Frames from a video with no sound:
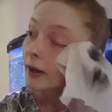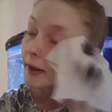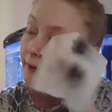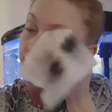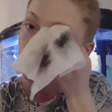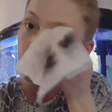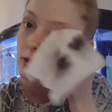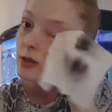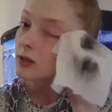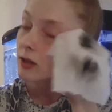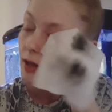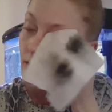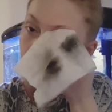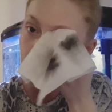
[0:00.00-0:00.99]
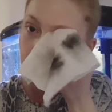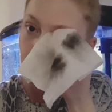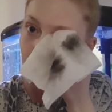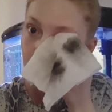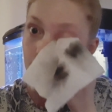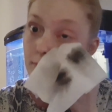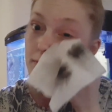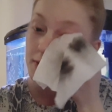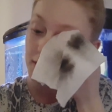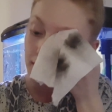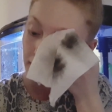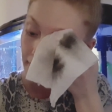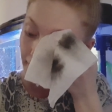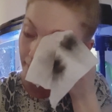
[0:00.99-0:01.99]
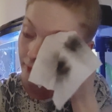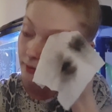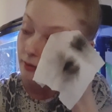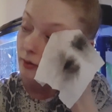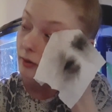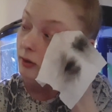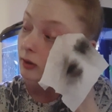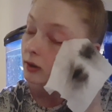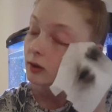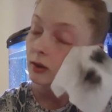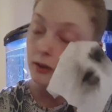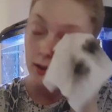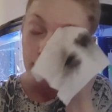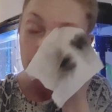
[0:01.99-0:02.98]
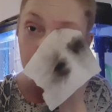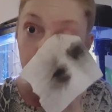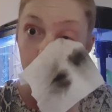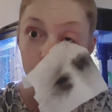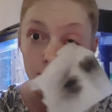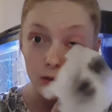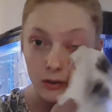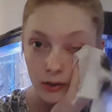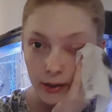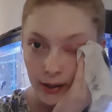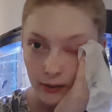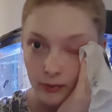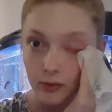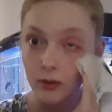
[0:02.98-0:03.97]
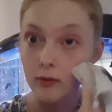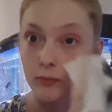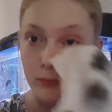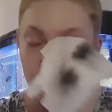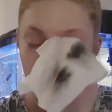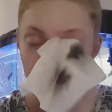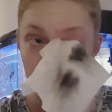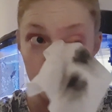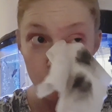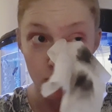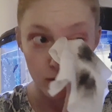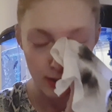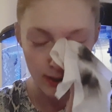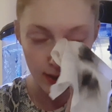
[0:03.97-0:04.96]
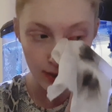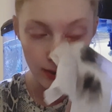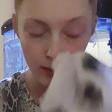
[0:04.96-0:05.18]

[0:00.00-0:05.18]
I could own the hamster and look after it with my own money